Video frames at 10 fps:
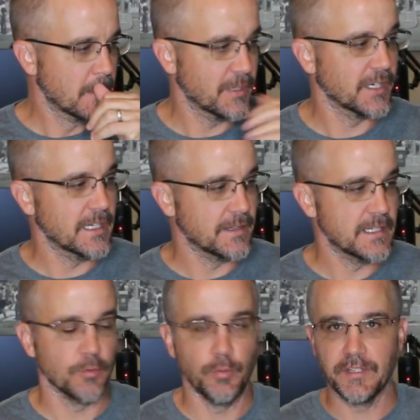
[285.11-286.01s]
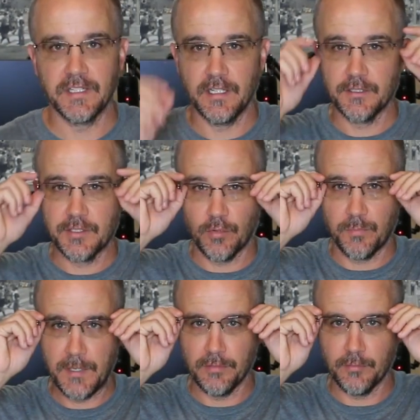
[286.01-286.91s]
But again, these are really geared toward
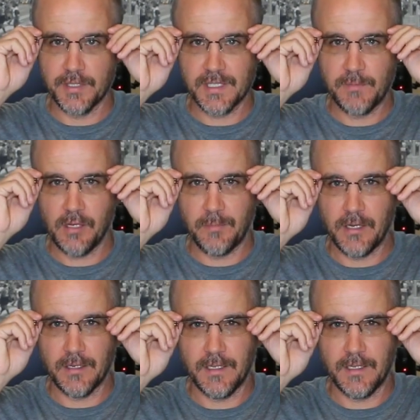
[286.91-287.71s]
people with a small amount.